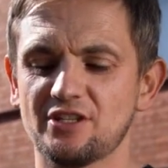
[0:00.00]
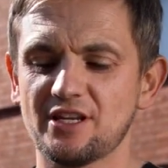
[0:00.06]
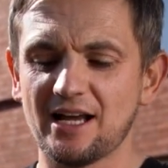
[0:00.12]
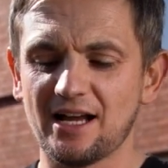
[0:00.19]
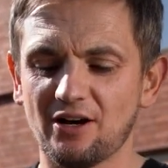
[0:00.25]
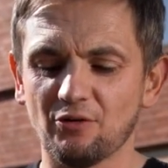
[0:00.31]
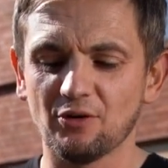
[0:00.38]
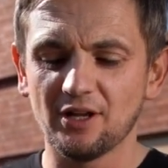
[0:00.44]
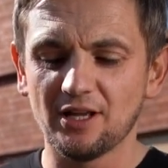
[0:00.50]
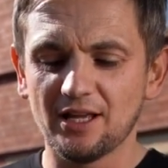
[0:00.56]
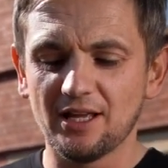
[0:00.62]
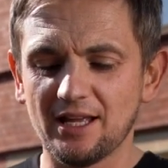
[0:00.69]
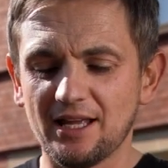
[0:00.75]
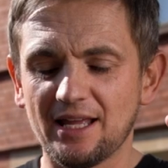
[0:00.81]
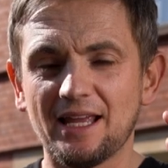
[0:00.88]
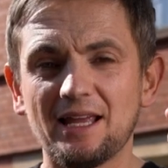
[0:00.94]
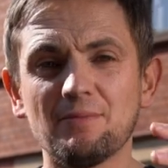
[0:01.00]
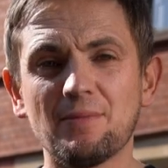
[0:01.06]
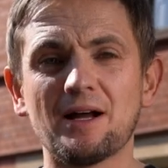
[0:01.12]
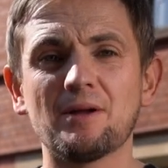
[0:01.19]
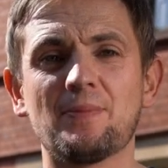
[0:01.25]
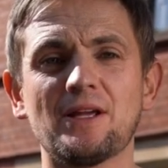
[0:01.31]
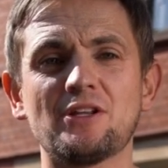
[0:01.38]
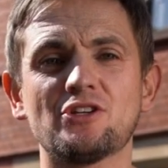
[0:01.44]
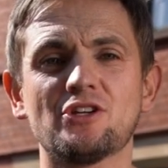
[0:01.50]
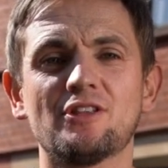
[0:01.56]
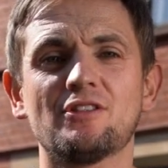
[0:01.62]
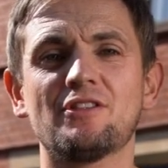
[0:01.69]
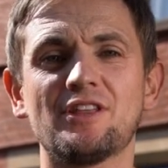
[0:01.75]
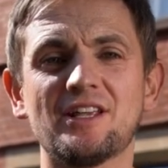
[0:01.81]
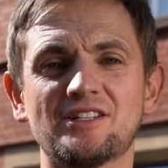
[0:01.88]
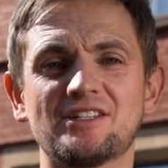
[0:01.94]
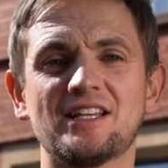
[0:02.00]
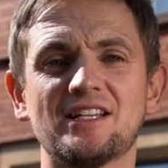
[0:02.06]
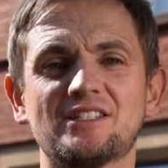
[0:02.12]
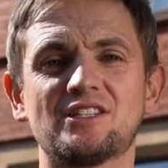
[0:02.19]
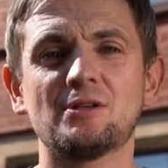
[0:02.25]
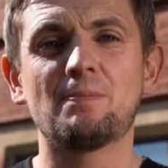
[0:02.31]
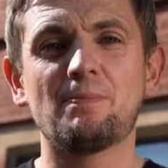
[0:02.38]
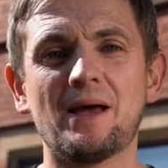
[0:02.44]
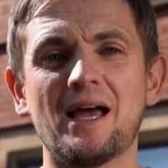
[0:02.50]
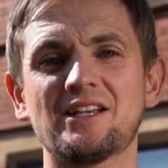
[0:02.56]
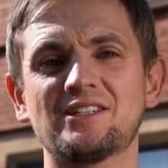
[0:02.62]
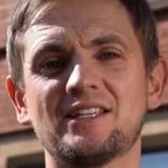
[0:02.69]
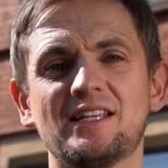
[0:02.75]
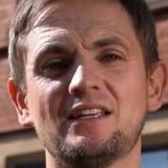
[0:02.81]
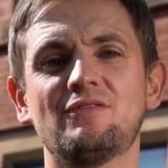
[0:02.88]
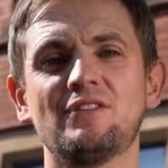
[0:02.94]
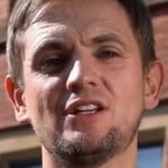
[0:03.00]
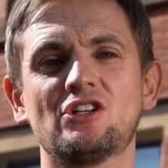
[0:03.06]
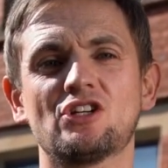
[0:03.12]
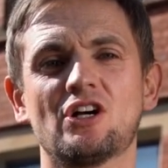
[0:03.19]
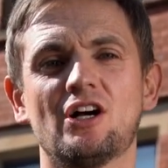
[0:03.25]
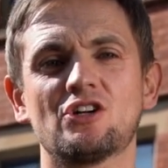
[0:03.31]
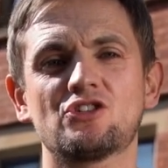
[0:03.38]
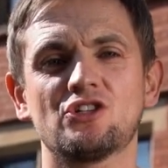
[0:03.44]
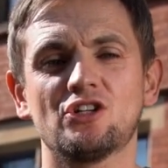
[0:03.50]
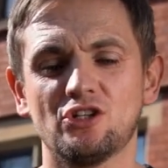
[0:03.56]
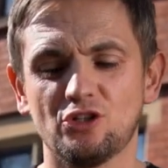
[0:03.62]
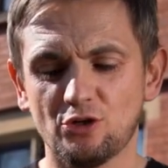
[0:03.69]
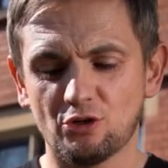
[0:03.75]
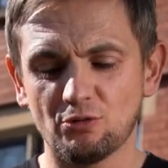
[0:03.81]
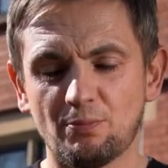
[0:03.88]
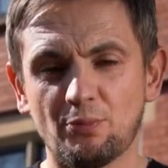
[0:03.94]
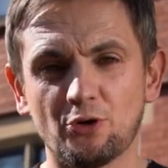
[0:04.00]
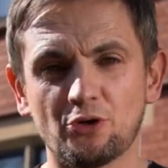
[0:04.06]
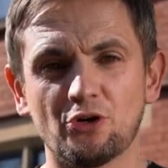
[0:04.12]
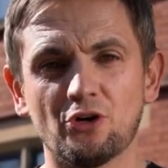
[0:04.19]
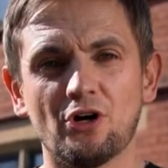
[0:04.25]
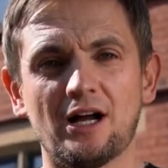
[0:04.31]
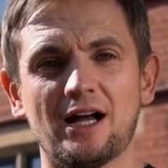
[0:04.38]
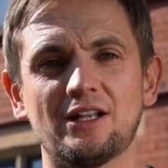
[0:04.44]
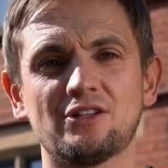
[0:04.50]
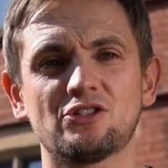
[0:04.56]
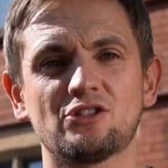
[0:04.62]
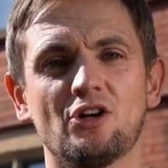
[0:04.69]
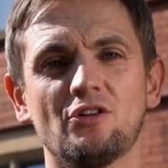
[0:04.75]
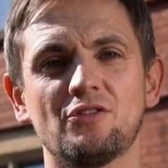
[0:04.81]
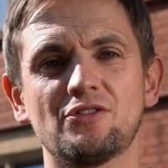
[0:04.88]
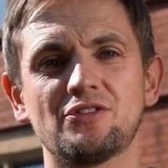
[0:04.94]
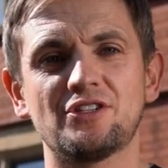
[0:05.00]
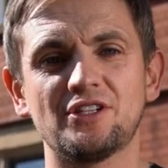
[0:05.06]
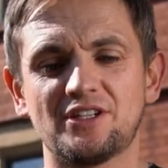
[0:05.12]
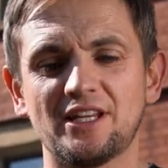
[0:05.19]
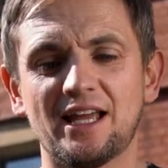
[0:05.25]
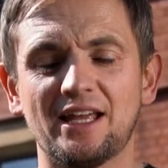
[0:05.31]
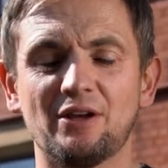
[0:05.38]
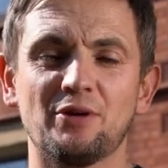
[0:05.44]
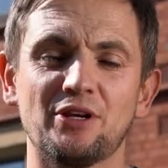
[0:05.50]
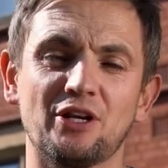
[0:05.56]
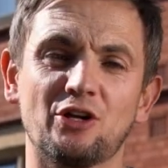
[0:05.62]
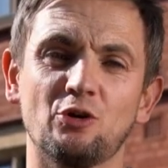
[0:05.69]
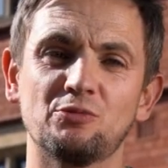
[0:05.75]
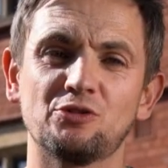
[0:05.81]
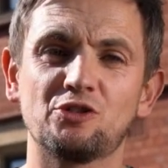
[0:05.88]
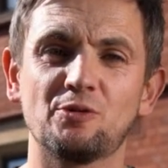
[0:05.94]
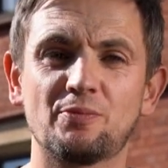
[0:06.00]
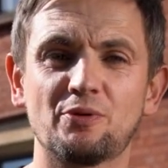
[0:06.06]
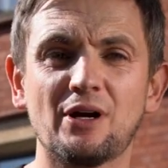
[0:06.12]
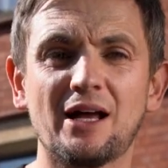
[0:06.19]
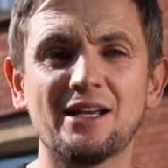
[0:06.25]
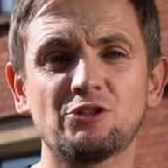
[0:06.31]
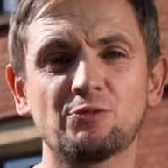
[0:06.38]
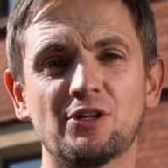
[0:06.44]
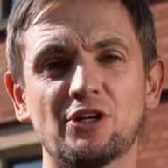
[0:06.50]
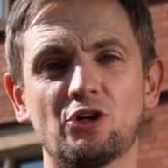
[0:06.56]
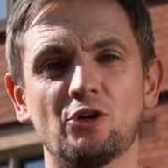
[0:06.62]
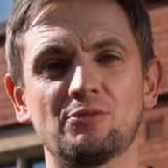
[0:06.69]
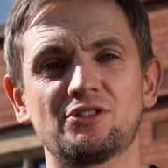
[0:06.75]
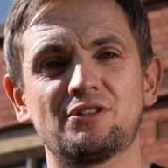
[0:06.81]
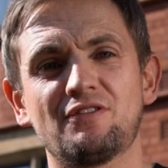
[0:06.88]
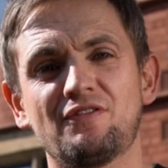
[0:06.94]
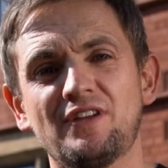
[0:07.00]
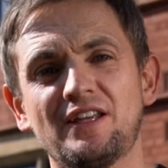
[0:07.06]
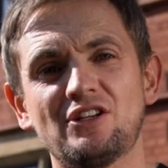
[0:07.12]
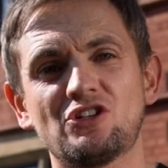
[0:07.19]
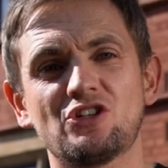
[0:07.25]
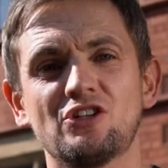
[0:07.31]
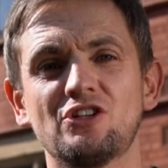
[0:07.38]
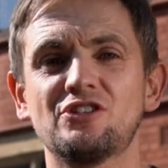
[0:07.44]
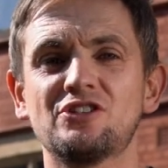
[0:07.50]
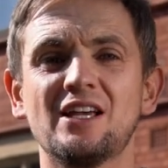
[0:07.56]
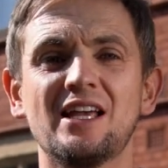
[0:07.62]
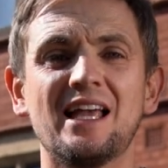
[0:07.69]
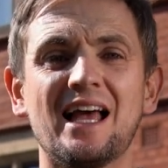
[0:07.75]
Now, in my opinion, this is the best EV charger you can put your hands on today when it comes to price, when it comes to features,